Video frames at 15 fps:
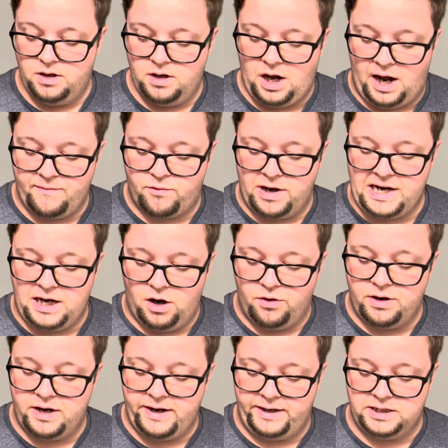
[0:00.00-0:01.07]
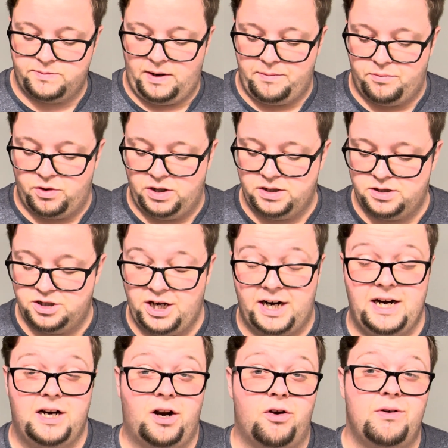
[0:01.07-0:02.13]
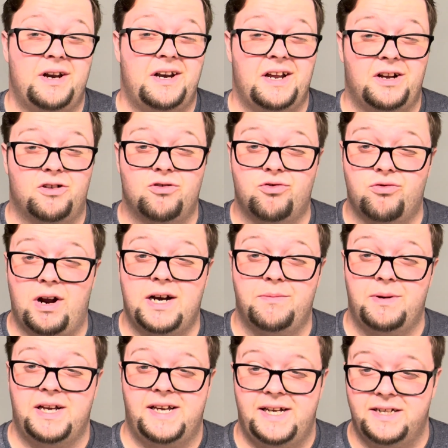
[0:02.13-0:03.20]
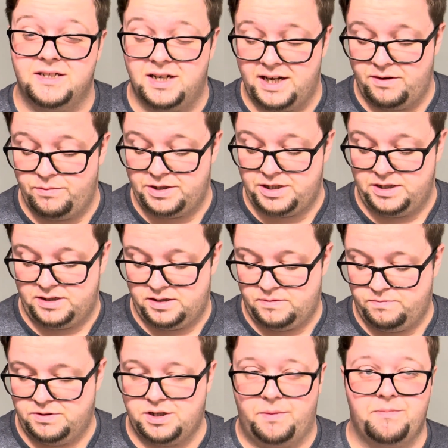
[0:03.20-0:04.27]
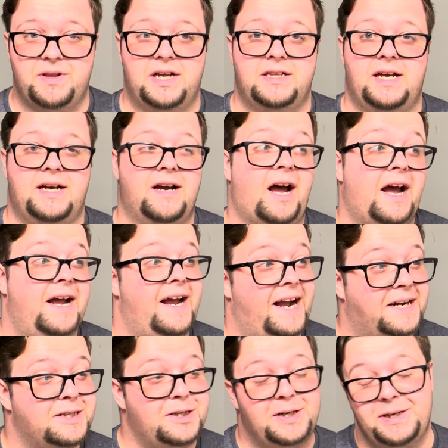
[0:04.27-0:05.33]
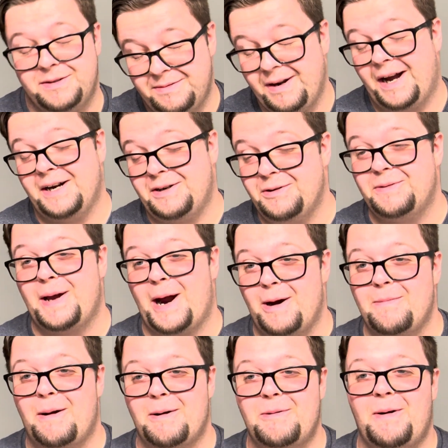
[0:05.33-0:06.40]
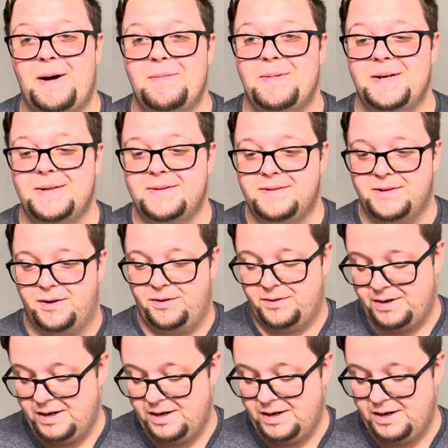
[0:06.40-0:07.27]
I've already loaded it into my brush, and it loaded incredibly easily, which is something that I do care about quite a bit, so